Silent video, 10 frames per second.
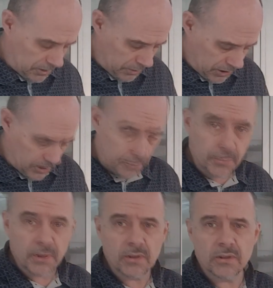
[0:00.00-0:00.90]
they meet
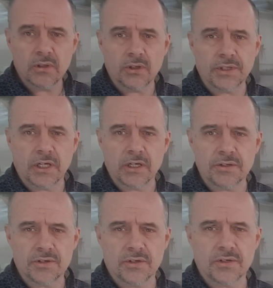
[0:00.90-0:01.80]
up on the
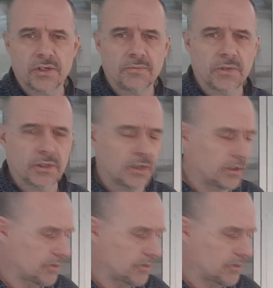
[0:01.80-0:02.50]
ends and stuff like that.